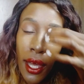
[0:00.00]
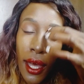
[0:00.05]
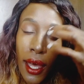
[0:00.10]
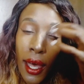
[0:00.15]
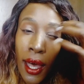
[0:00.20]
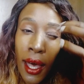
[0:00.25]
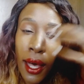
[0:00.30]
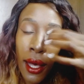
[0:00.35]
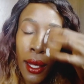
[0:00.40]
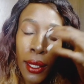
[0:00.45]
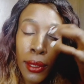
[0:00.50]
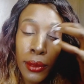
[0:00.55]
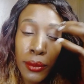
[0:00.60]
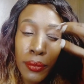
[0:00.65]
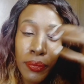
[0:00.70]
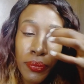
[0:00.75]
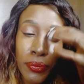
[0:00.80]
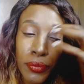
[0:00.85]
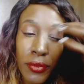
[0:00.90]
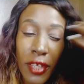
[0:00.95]

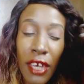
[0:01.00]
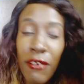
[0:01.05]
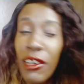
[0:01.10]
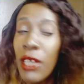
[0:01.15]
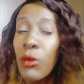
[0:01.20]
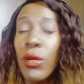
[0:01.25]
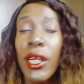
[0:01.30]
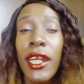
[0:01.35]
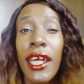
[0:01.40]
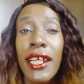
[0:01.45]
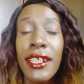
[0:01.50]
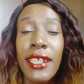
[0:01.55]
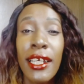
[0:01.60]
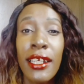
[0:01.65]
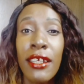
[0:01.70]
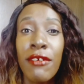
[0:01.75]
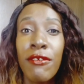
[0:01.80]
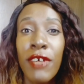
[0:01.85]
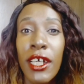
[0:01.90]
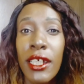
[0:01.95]
even when I
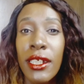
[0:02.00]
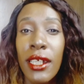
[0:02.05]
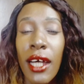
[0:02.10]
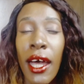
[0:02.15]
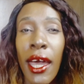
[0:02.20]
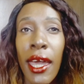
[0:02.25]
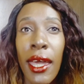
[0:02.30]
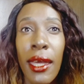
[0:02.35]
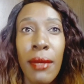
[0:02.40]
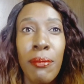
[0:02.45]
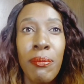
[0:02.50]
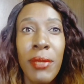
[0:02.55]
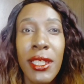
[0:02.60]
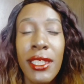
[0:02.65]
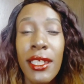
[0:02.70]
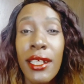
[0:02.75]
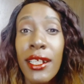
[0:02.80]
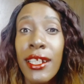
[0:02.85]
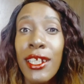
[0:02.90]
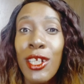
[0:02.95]
delivered, I
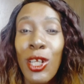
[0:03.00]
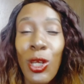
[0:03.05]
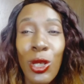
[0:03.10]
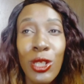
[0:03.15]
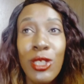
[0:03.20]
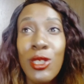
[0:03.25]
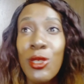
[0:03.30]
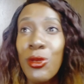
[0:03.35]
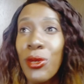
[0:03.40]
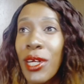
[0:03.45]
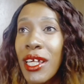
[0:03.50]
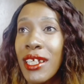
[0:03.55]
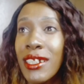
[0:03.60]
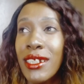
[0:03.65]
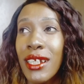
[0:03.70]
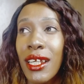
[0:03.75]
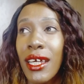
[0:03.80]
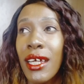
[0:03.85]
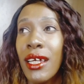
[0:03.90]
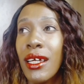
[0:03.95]
basically lost weight.
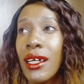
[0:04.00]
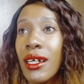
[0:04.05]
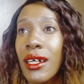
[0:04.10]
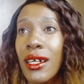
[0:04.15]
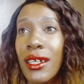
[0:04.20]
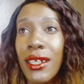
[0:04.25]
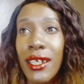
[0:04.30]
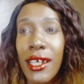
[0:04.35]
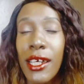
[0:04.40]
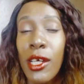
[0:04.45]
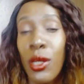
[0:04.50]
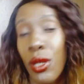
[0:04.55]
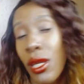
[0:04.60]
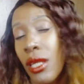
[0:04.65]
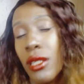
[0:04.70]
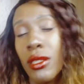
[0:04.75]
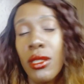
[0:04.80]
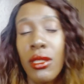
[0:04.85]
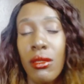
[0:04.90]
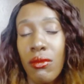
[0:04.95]
Like,
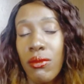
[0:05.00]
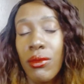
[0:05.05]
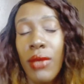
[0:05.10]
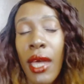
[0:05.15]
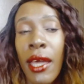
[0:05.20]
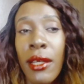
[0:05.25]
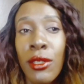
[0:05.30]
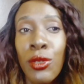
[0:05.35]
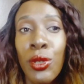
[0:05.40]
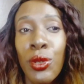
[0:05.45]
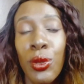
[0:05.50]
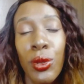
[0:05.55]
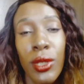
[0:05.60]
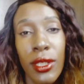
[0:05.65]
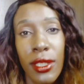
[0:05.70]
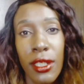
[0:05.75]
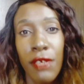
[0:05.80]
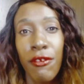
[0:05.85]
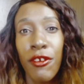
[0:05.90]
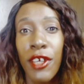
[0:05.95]
okay, I know
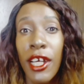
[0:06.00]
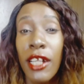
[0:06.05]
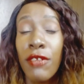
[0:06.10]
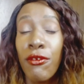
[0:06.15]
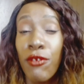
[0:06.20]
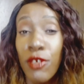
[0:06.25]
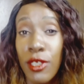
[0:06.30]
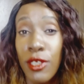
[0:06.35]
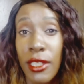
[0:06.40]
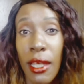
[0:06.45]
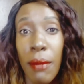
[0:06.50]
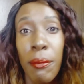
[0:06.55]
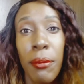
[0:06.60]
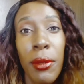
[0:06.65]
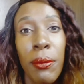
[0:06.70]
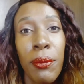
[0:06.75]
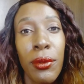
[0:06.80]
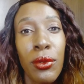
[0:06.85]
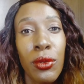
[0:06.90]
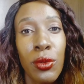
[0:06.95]
it's difficult for some
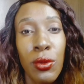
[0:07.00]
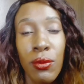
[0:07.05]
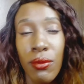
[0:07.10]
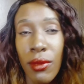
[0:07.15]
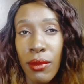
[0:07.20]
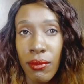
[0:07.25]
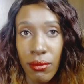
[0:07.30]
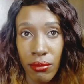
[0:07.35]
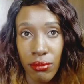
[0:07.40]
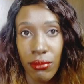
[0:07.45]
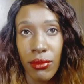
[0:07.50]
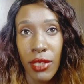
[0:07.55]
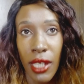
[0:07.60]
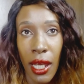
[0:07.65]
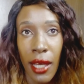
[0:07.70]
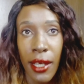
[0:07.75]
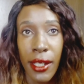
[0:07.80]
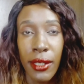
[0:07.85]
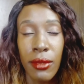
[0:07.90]
people. Yeah,